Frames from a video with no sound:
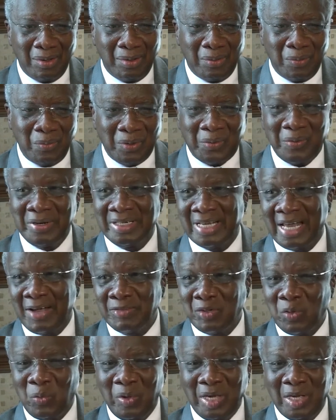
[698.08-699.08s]
we're going to have
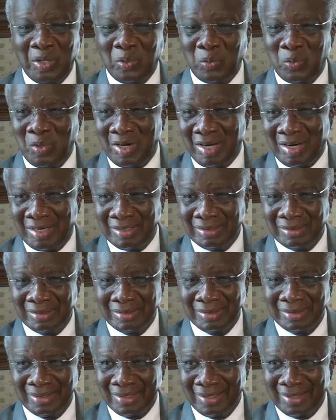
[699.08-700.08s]
to wait too long
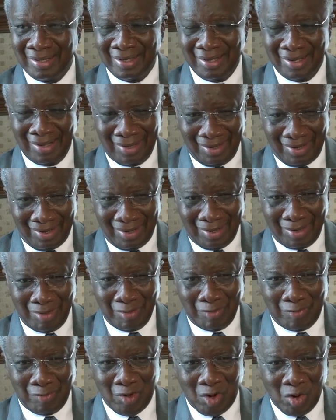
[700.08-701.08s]

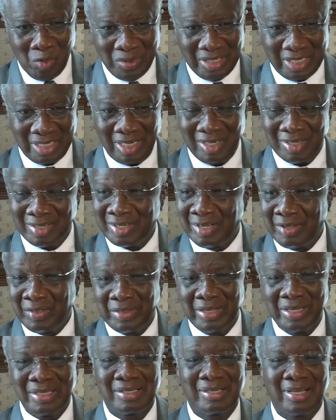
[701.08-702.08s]
for results on
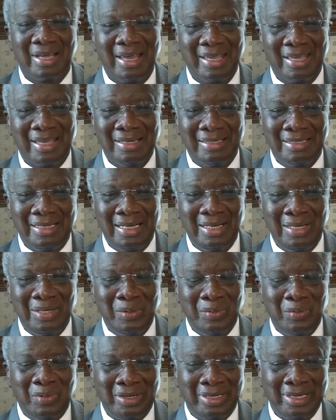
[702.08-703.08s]
this. I can tell
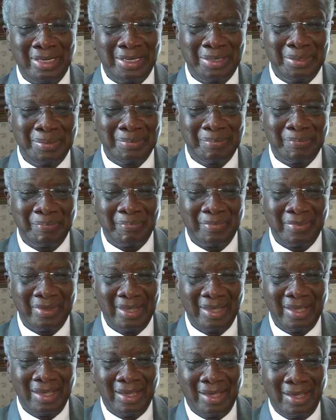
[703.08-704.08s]
you that
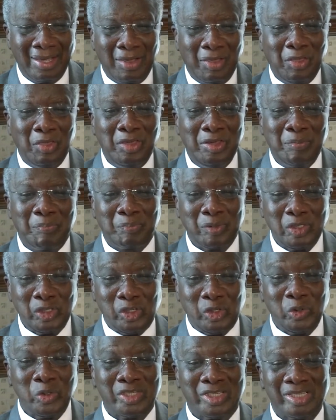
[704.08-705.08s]
the
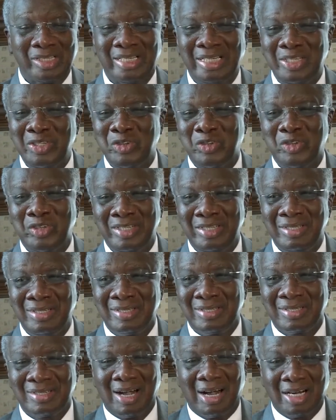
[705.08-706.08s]
producer
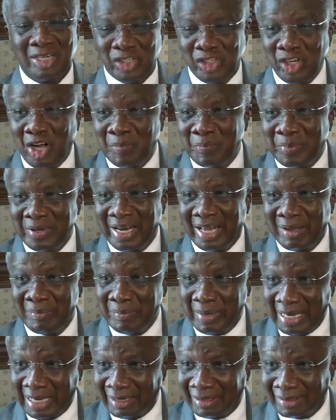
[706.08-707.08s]
countries are chomping at
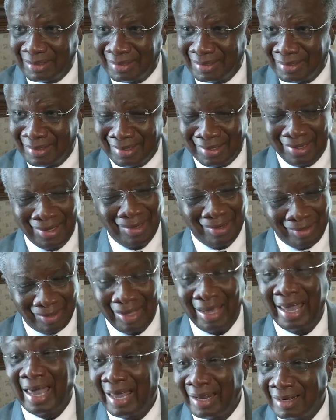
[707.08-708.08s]
bit to
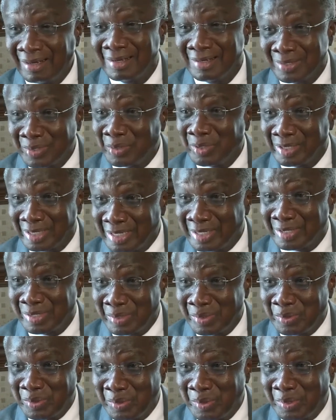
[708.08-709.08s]
get this whole
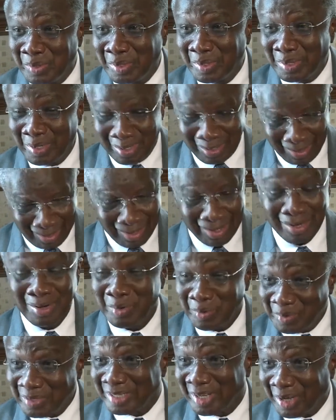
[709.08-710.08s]
issue
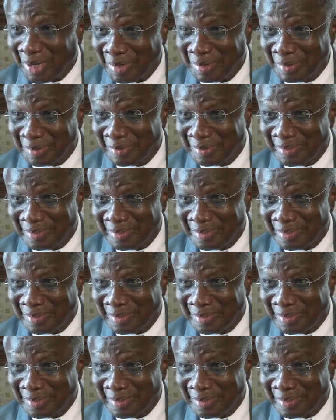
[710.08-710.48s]
resolved